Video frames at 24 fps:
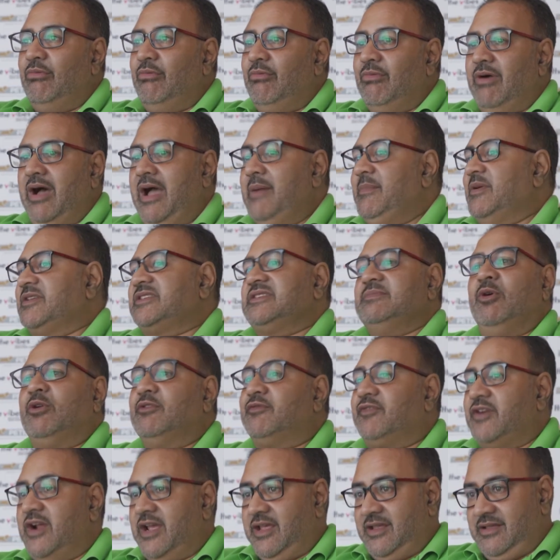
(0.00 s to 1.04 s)
I'm a small
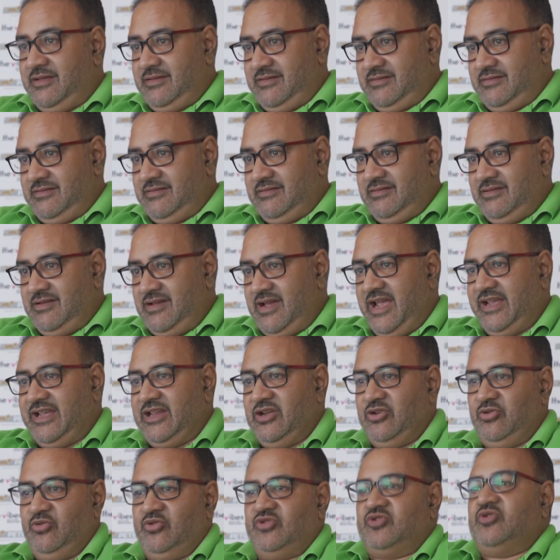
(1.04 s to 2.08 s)
fry. I
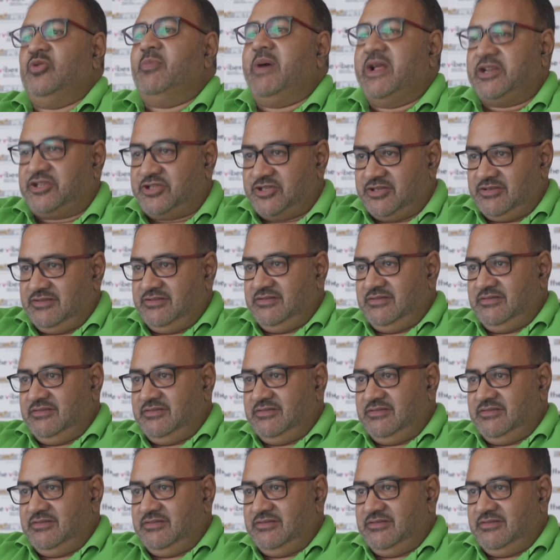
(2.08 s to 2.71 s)
can do so much.